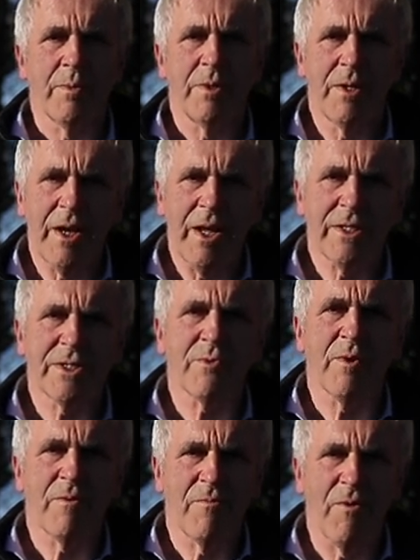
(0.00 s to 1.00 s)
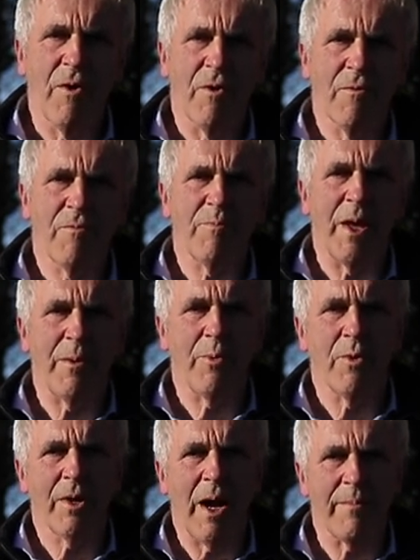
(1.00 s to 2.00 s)
needs to involve
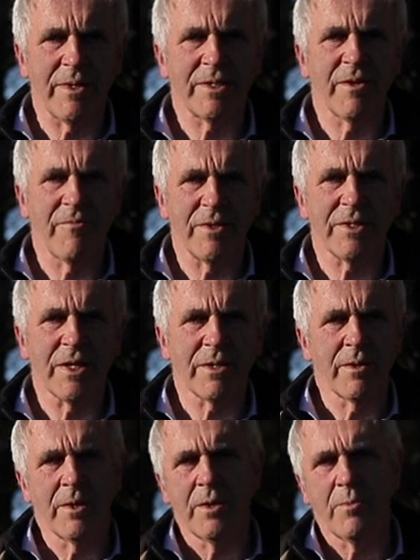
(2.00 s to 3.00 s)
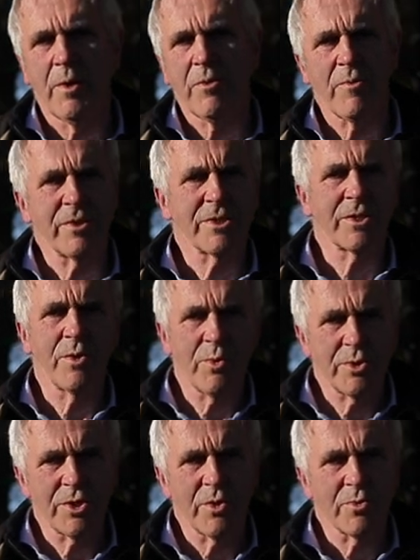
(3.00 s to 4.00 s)
people coming to visit, whether it's
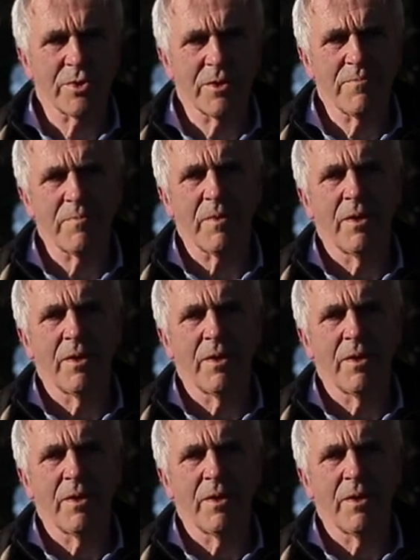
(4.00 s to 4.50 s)
school children,